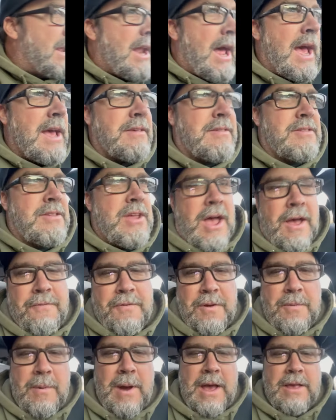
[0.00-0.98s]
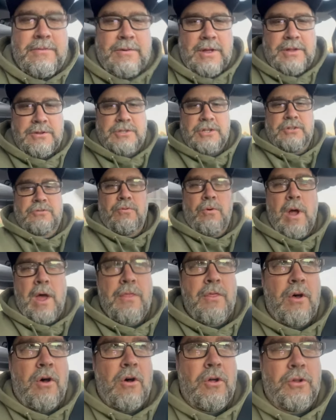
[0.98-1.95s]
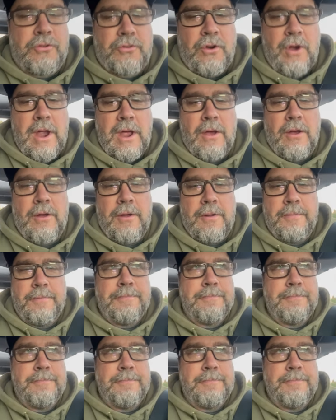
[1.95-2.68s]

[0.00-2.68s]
nice stuff, you might as well just run the whole trail.